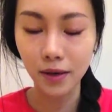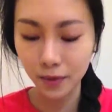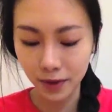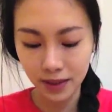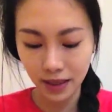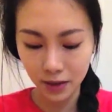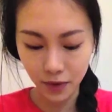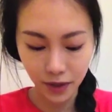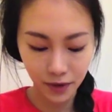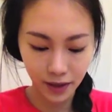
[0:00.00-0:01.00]
We'll see as
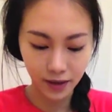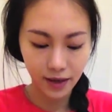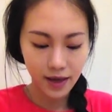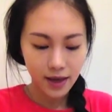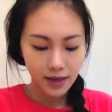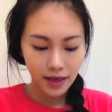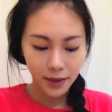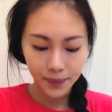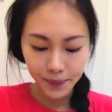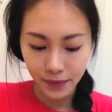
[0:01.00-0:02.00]
we go along.
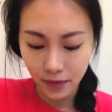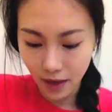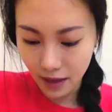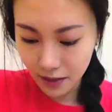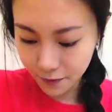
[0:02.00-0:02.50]
Now, as